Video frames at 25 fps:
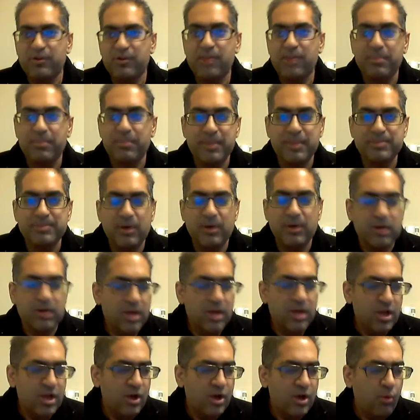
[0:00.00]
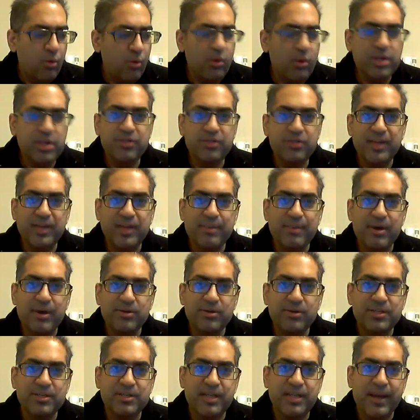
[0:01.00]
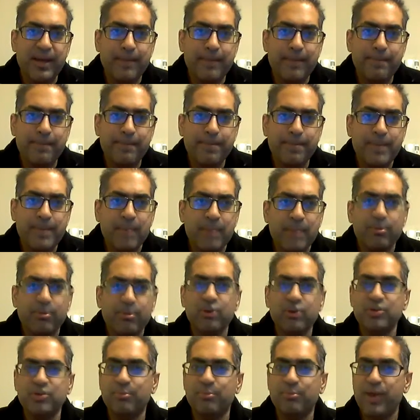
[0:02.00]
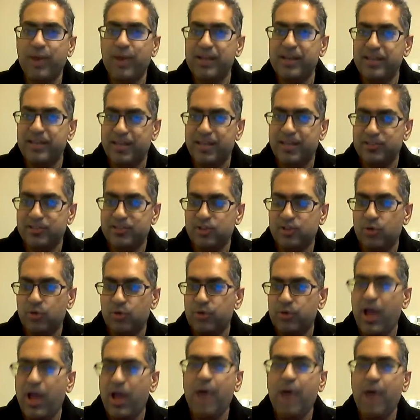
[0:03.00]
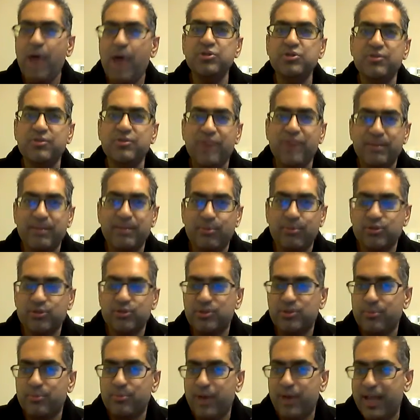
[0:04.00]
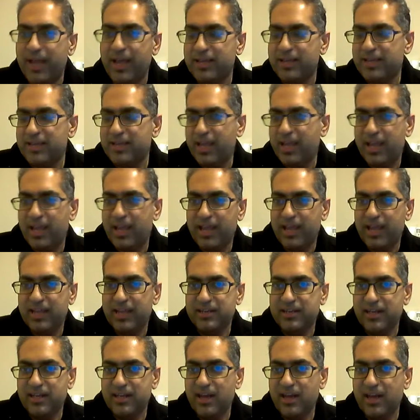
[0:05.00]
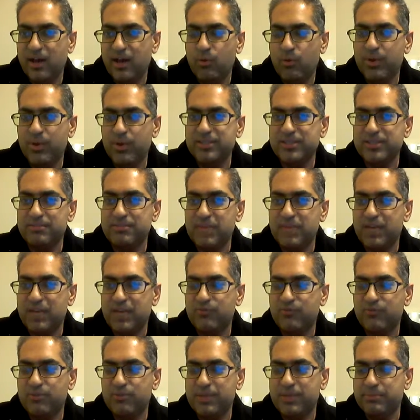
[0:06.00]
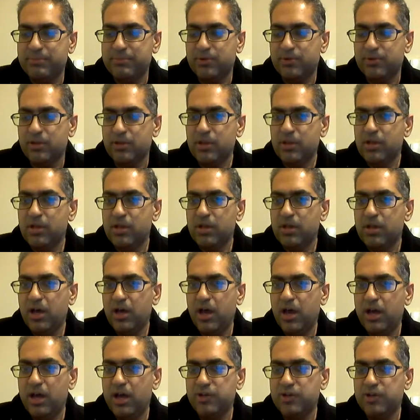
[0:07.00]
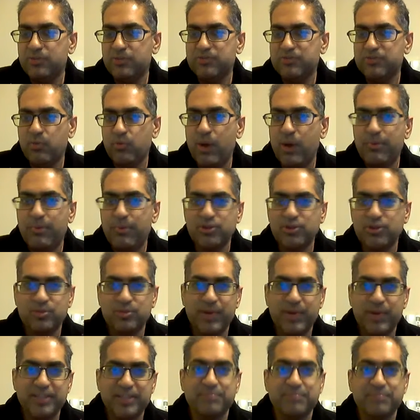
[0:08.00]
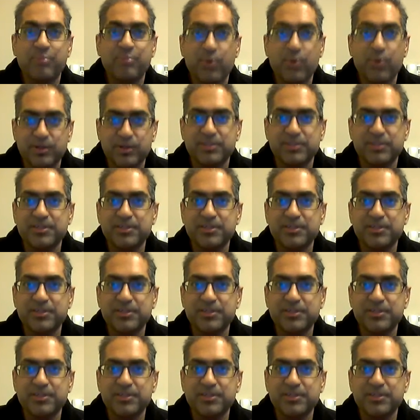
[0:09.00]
couple of minutes about what do you think about personal branding. So how would you define personal brand, and what does it mean for people in terms of why personal branding is important?